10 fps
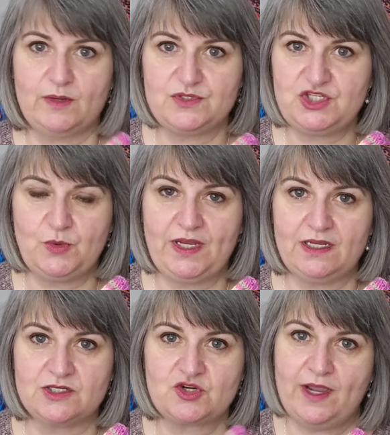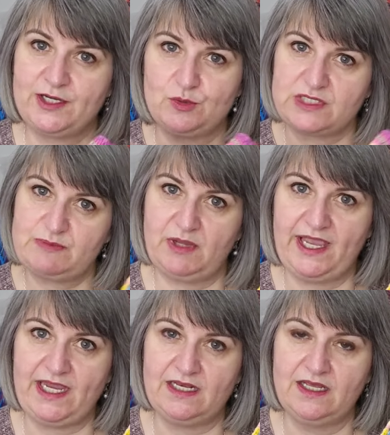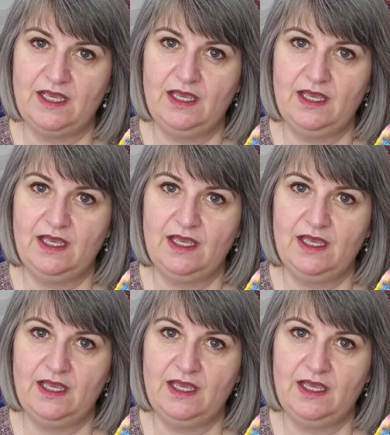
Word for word: I was doing and trying to explain.